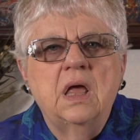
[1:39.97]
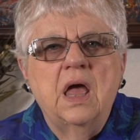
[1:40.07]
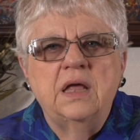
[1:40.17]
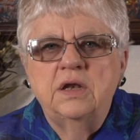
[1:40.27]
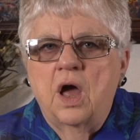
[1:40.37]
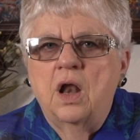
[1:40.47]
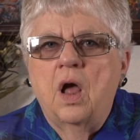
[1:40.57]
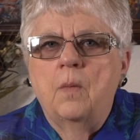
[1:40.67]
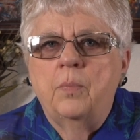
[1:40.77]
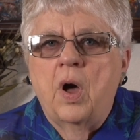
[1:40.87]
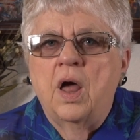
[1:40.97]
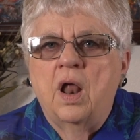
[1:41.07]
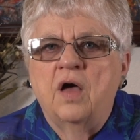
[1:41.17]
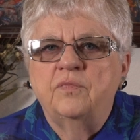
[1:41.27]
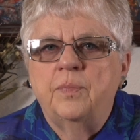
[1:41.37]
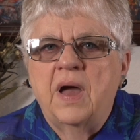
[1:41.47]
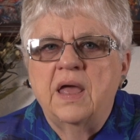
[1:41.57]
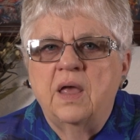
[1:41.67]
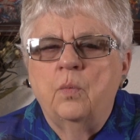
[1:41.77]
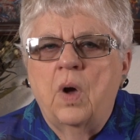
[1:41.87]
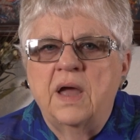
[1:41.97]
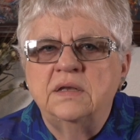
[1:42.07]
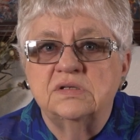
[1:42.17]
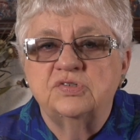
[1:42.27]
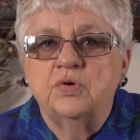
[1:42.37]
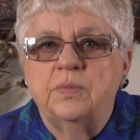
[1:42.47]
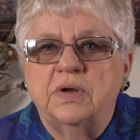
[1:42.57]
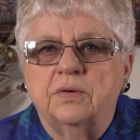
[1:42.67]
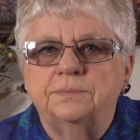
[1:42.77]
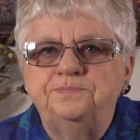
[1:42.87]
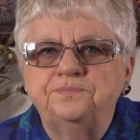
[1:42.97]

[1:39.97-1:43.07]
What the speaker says: and not bought off by a wine distributor.